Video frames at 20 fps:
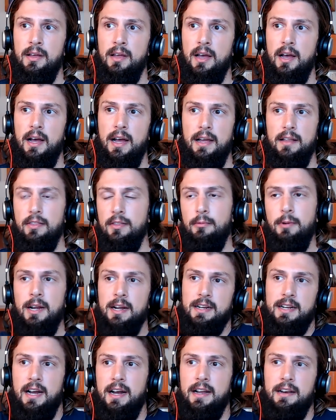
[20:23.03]
the way
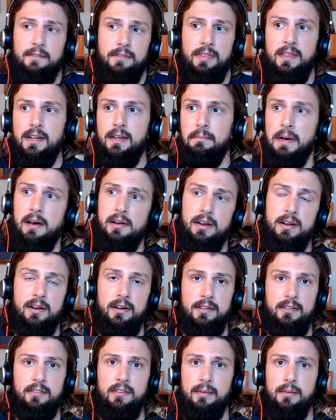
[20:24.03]
I kind of think about it
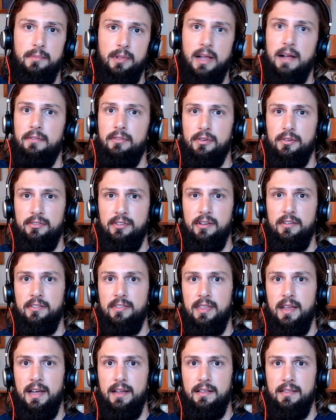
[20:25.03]
on some levels is
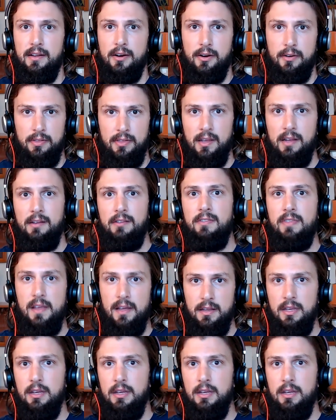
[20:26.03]
that there are things that